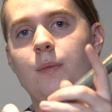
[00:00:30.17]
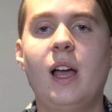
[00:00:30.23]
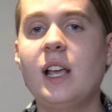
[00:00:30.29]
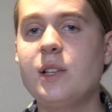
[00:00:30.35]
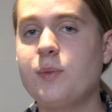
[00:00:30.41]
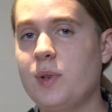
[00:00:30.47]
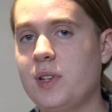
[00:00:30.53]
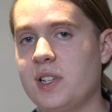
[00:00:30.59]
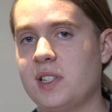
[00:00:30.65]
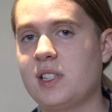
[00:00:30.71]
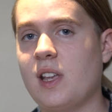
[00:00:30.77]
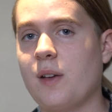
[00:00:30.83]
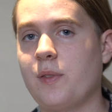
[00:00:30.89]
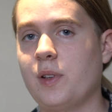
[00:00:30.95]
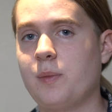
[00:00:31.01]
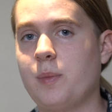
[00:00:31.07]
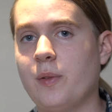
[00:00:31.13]
As we
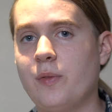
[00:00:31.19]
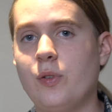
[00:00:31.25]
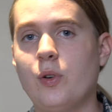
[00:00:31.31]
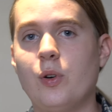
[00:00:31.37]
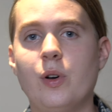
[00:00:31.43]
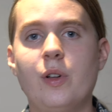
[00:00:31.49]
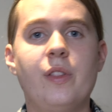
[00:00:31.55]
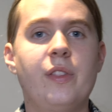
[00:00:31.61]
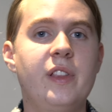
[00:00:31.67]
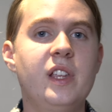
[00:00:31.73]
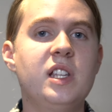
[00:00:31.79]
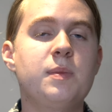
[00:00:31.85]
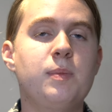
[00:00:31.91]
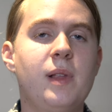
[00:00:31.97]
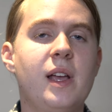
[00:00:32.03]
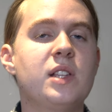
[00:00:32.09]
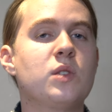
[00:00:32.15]
discovered before, this
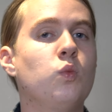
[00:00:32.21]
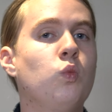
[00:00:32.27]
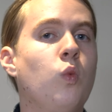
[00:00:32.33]
plays